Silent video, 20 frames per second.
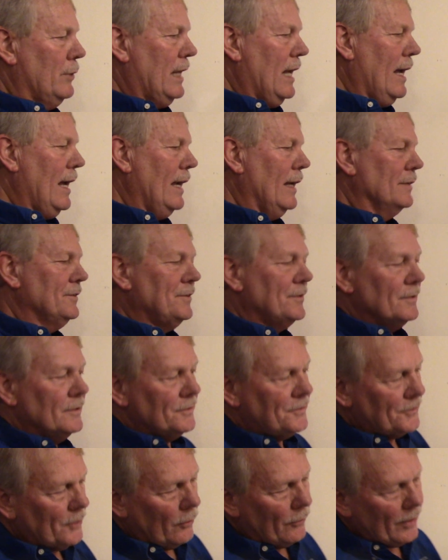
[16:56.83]
case
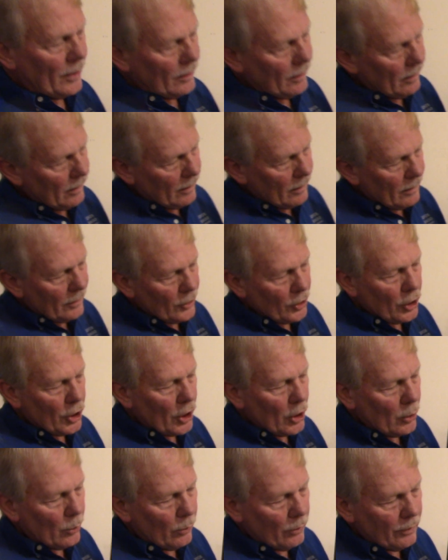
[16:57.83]
so that, you
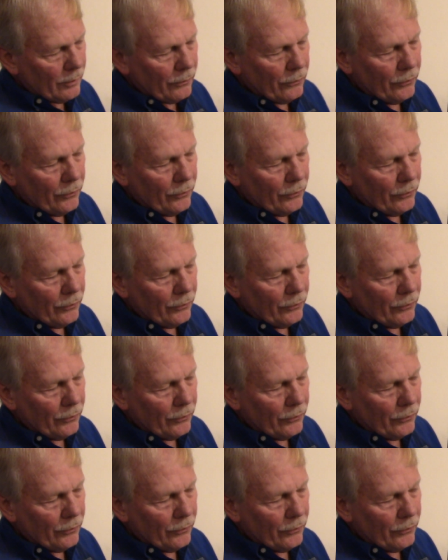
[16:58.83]
know,